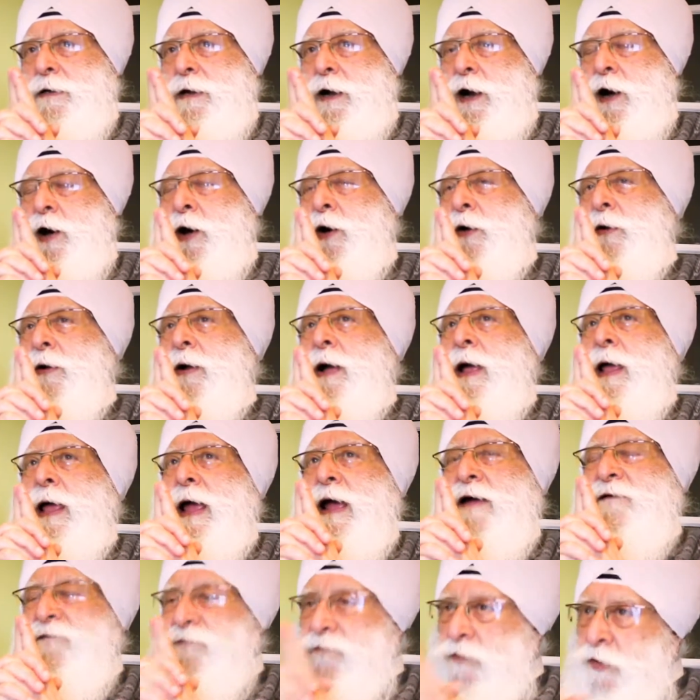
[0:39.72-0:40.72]
or
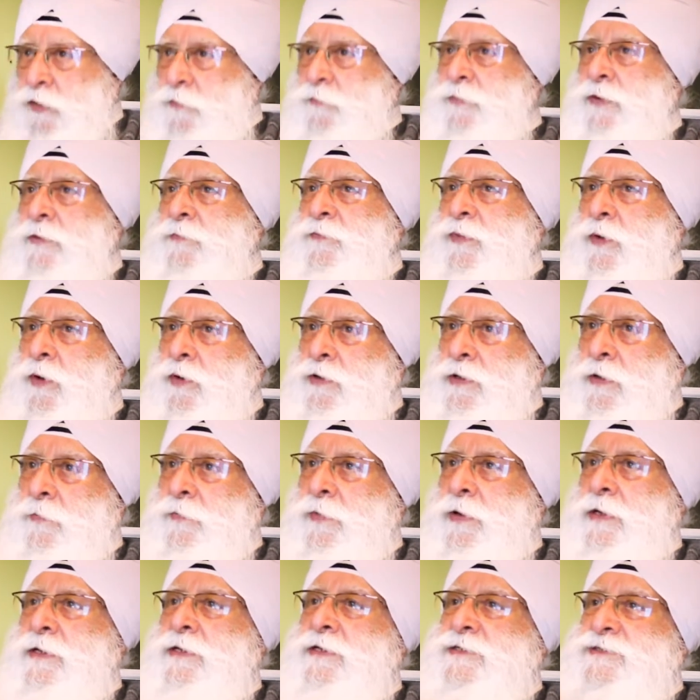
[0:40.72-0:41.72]
have not been brought
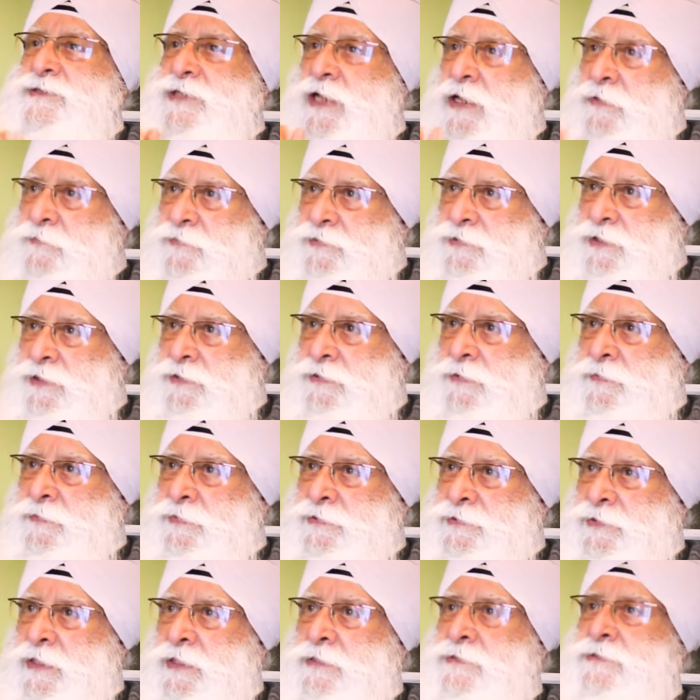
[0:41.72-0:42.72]
up in the same
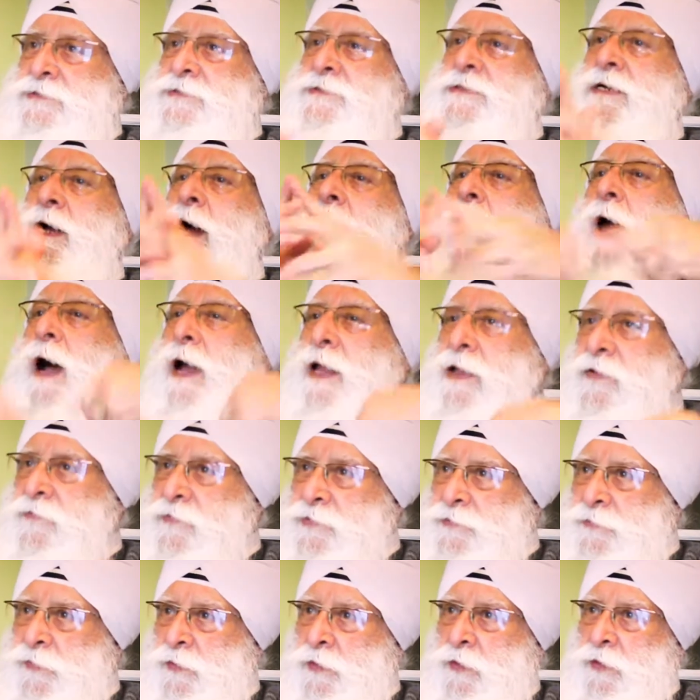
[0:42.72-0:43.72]
circumstances I
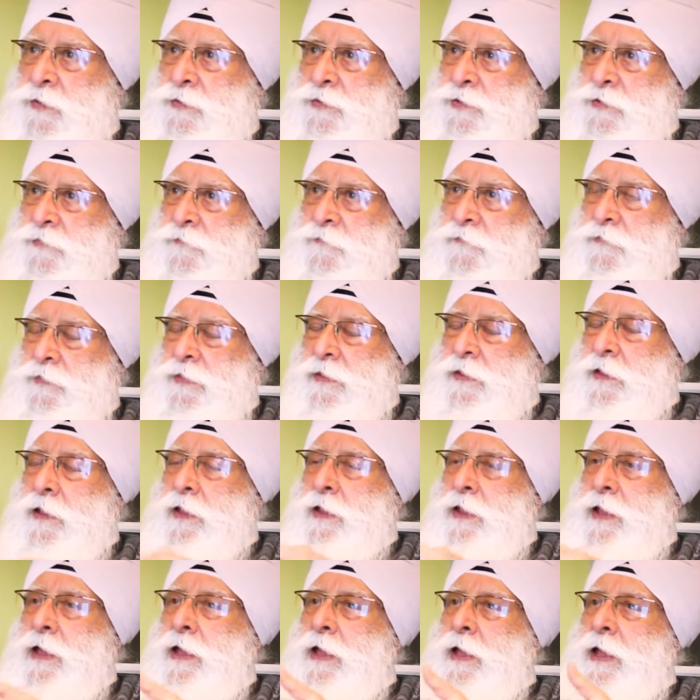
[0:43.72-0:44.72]
was brought.
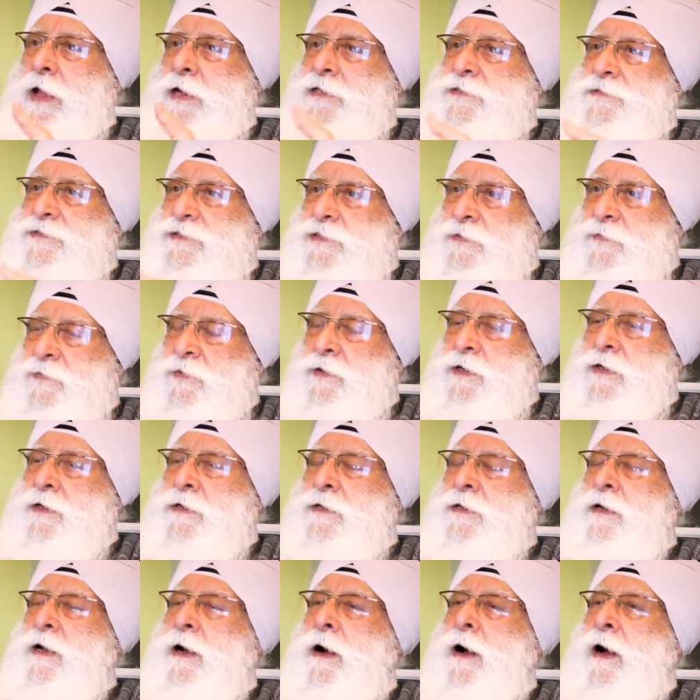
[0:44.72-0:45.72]
And
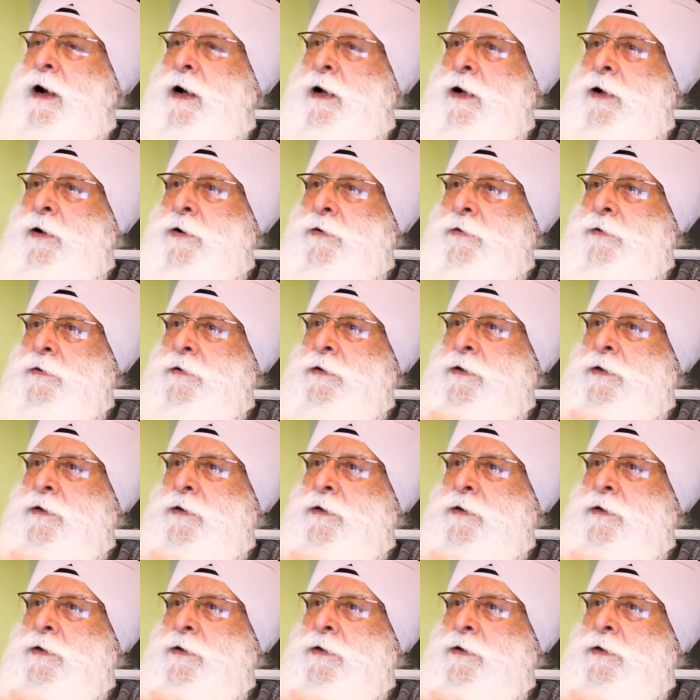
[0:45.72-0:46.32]
similarly, our